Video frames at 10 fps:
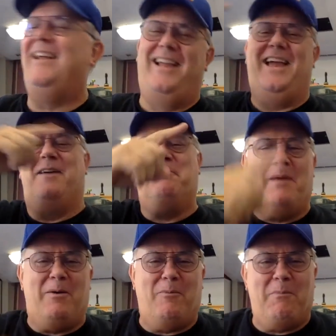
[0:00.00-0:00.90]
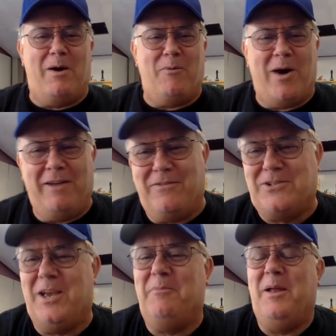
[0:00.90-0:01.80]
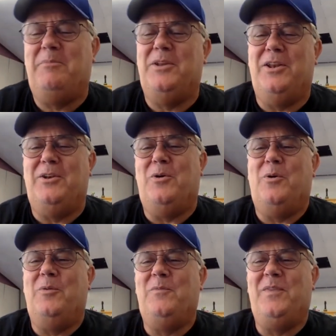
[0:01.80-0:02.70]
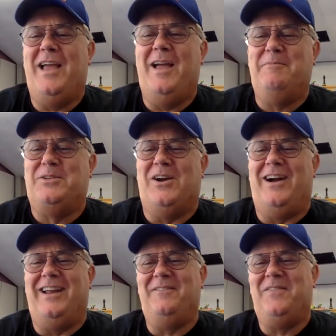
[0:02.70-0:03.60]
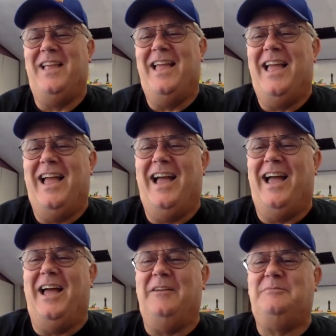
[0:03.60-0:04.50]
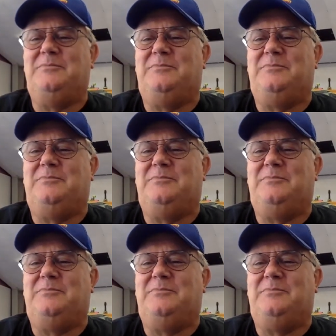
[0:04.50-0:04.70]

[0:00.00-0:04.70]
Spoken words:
my wife is coming up to the door. I'm sorry. Yeah,